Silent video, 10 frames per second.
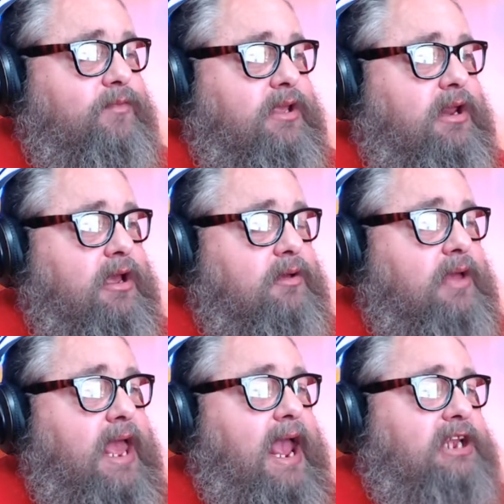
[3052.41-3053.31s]

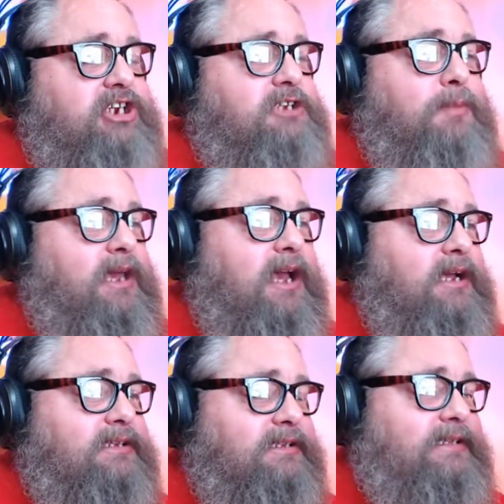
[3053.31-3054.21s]
And just
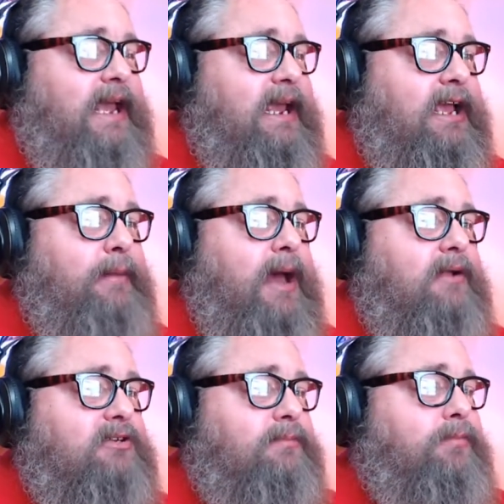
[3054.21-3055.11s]
because they come out
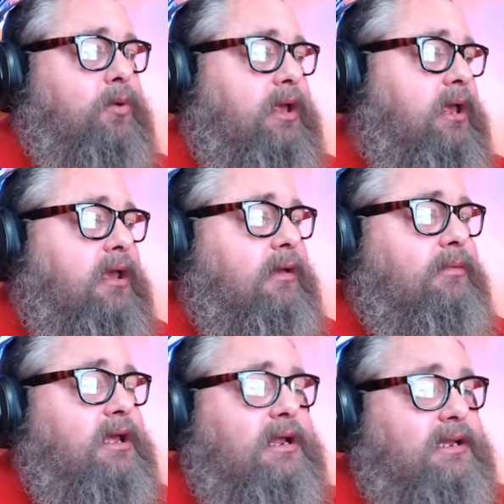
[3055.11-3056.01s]
in support of him
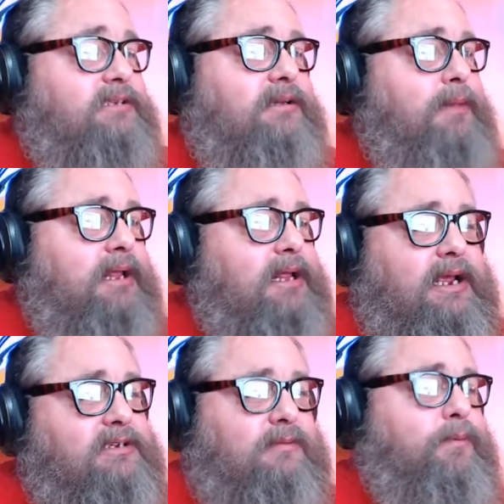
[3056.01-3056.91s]
doesn't mean that
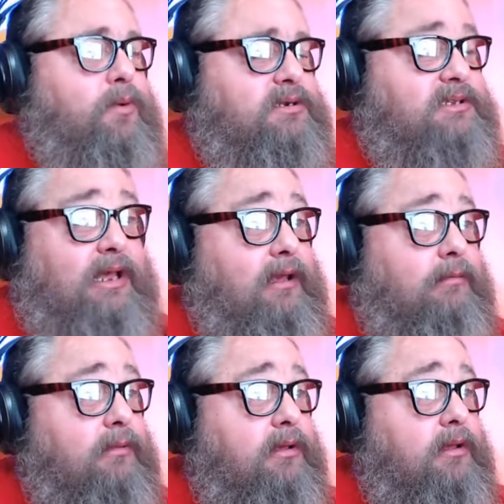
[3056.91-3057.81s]
he supports
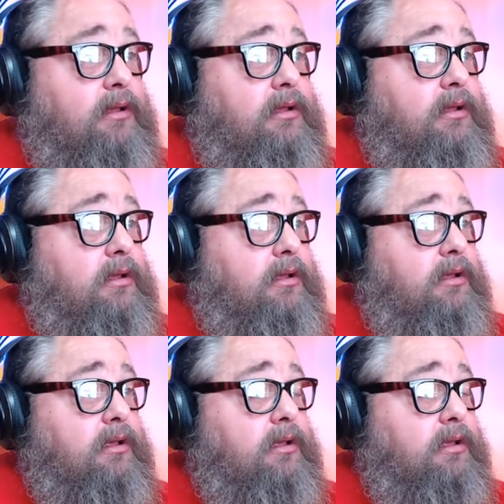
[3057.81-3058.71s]
them,
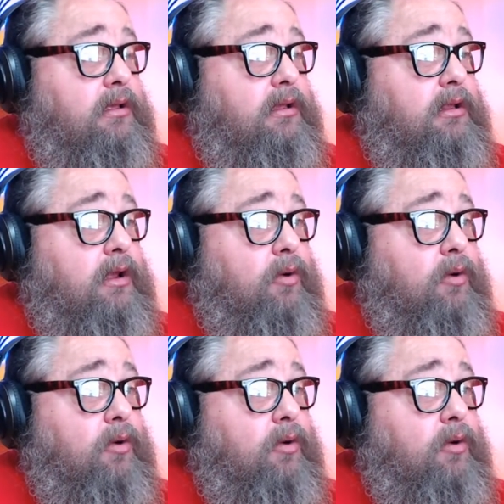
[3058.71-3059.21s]
or